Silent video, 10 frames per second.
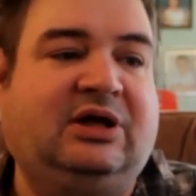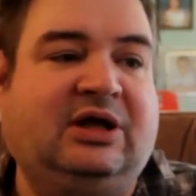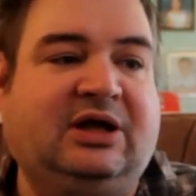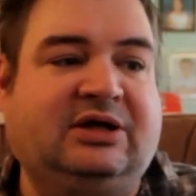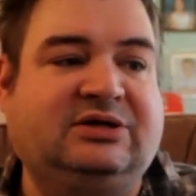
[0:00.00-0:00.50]

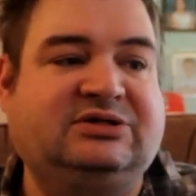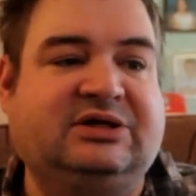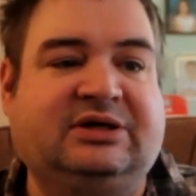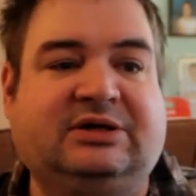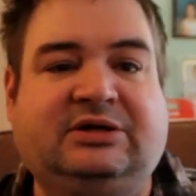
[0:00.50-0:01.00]
and
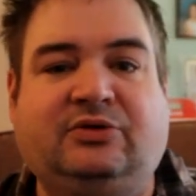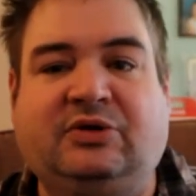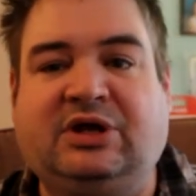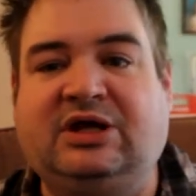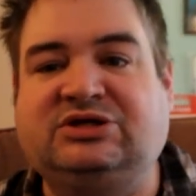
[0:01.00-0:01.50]
uh, you know
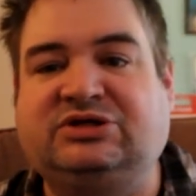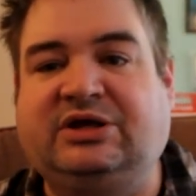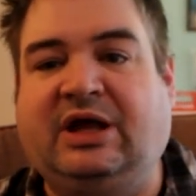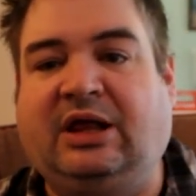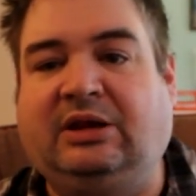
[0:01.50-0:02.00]

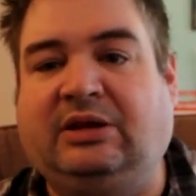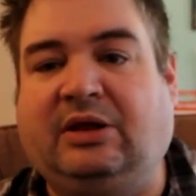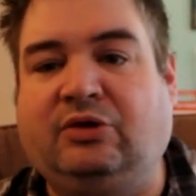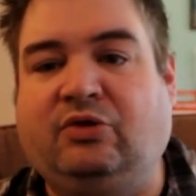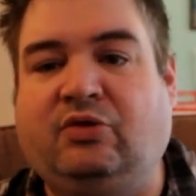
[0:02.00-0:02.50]
occasionally I'll
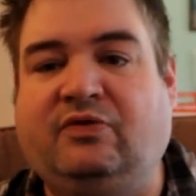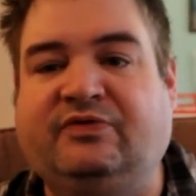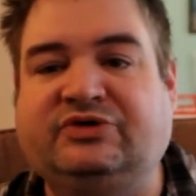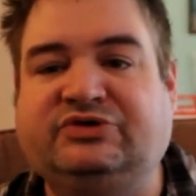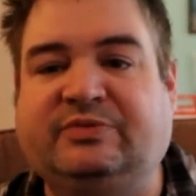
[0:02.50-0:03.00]
I'll go
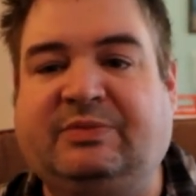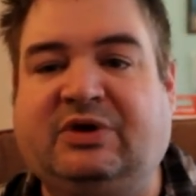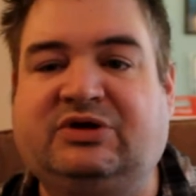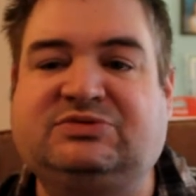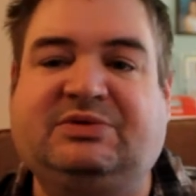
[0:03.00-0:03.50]
over to my
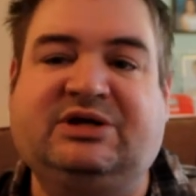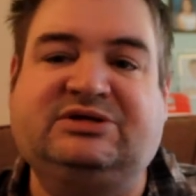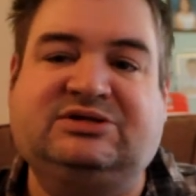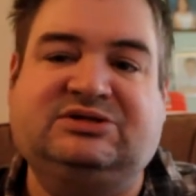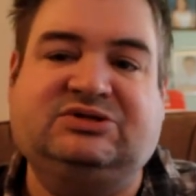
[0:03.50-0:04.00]
brother's
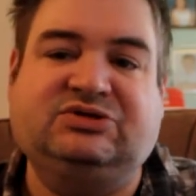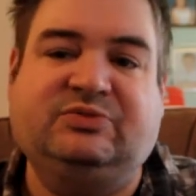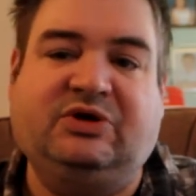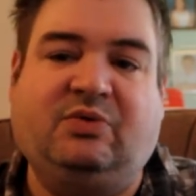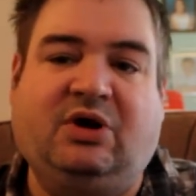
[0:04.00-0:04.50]
place. It's a
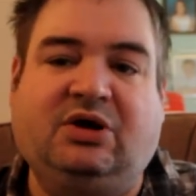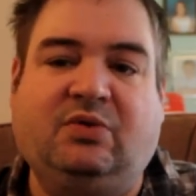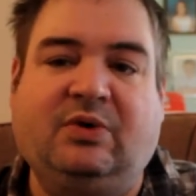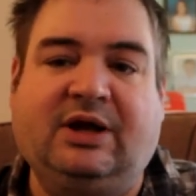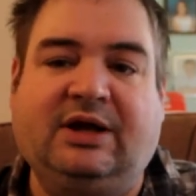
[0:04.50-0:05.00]
two-minute walk
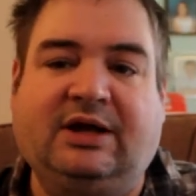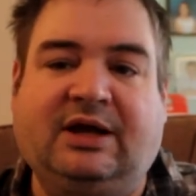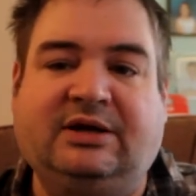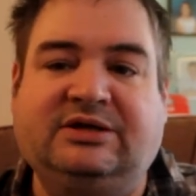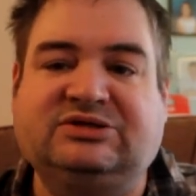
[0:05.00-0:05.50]
away,
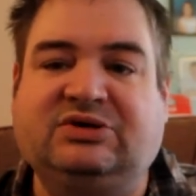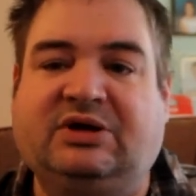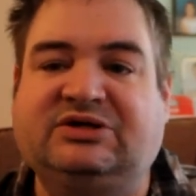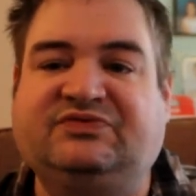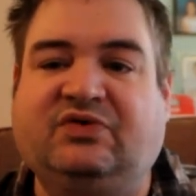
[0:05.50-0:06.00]
and he's
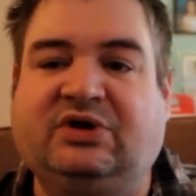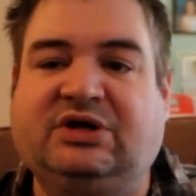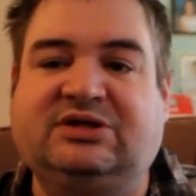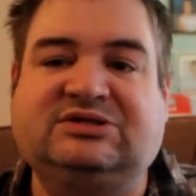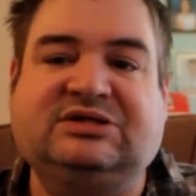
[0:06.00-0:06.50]
got his four
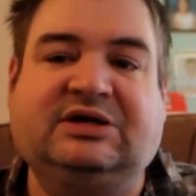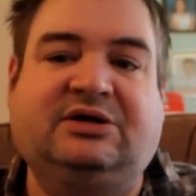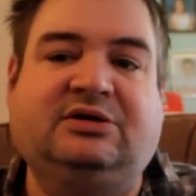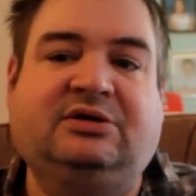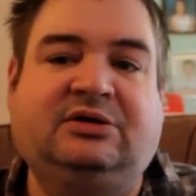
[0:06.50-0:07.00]
kids there
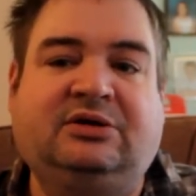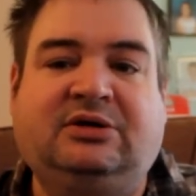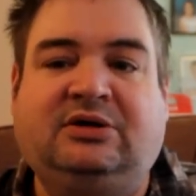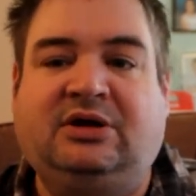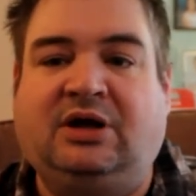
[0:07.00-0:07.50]

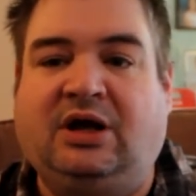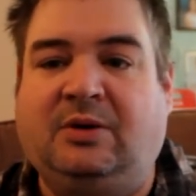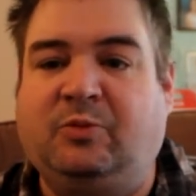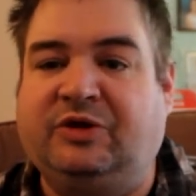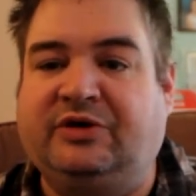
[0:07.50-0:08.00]

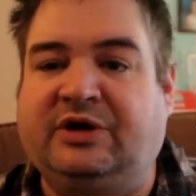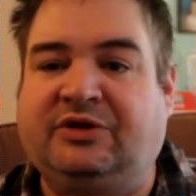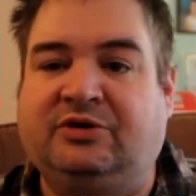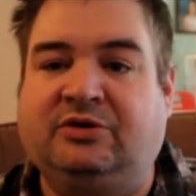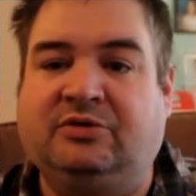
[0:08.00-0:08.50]
um, with
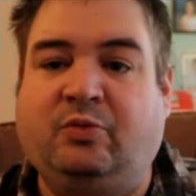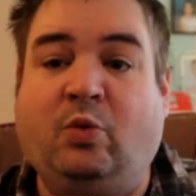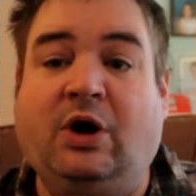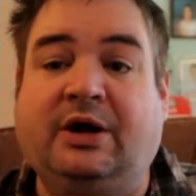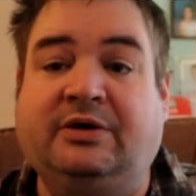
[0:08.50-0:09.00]
another
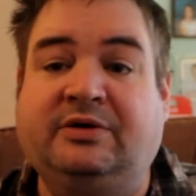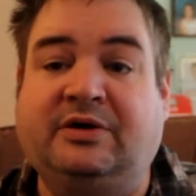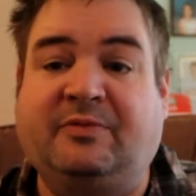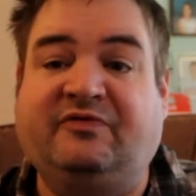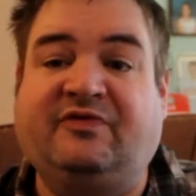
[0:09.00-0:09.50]
one.
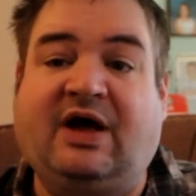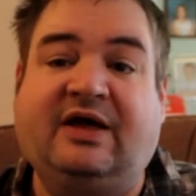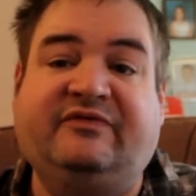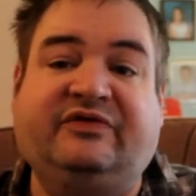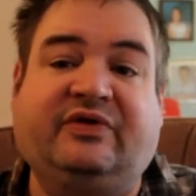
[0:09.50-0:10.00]
Number
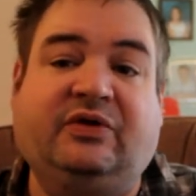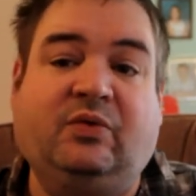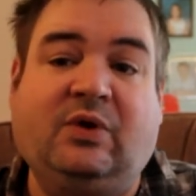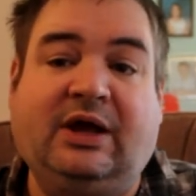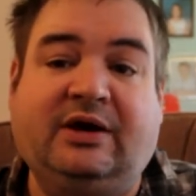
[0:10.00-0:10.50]
five is on the
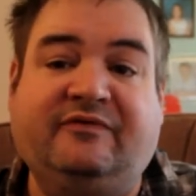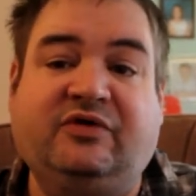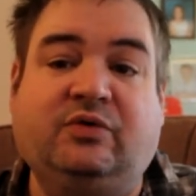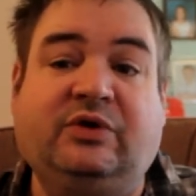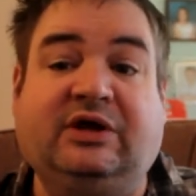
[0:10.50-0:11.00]
way in a
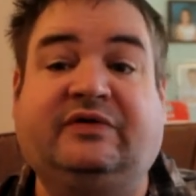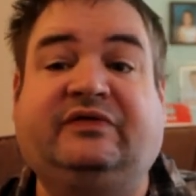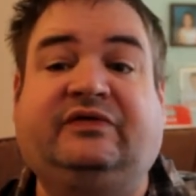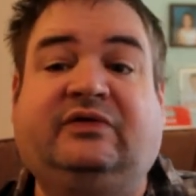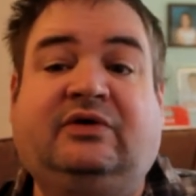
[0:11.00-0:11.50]
few
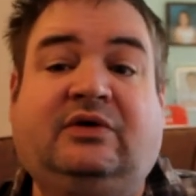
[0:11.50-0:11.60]
weeks.